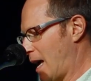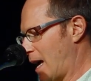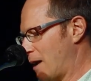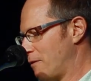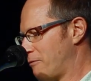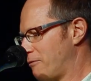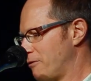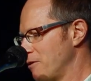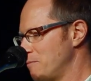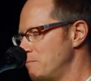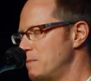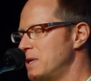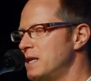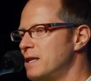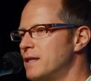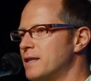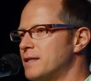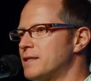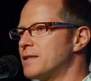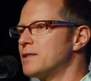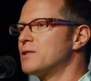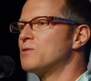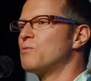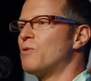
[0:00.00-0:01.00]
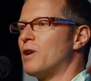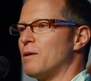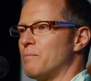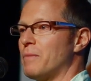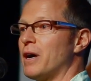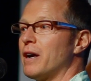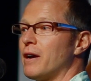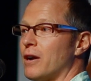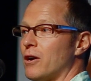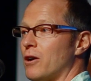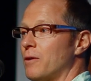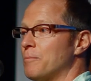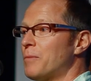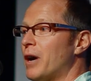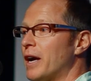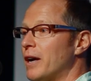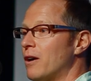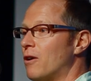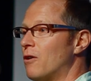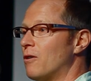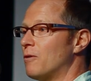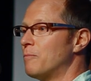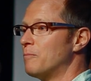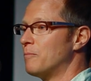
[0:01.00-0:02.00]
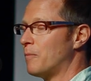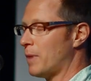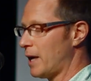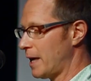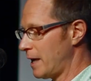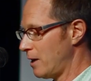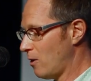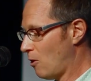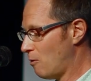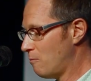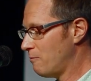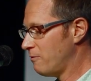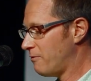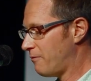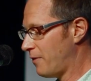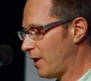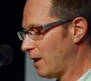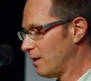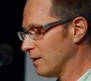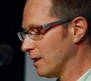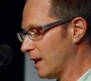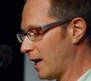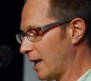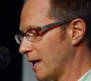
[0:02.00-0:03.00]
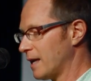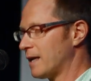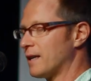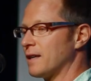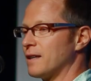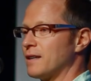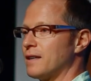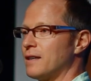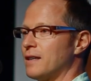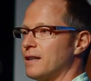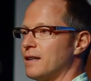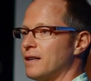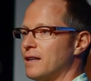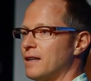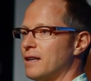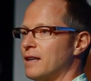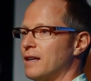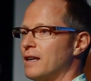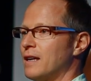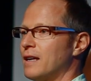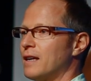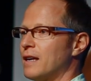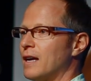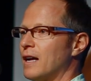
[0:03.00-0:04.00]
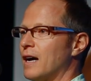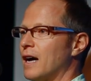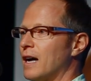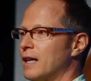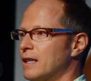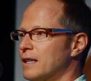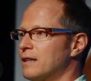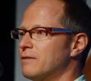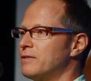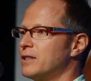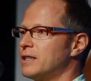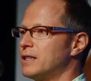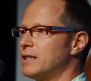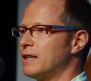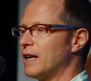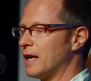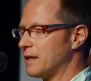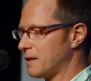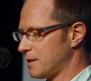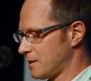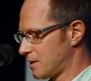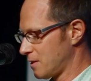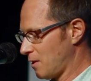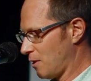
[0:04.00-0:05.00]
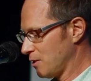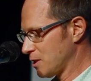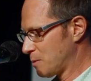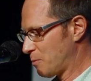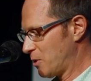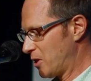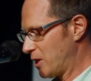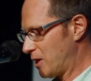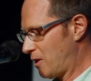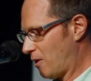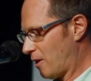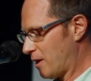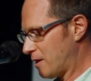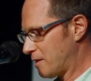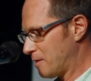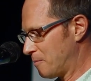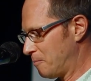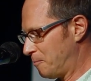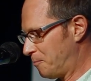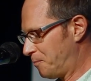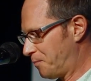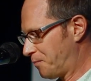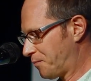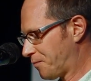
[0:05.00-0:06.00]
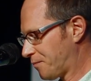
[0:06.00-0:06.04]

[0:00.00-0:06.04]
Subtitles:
And for me, this is what my home felt like living at the Salisbury Garden.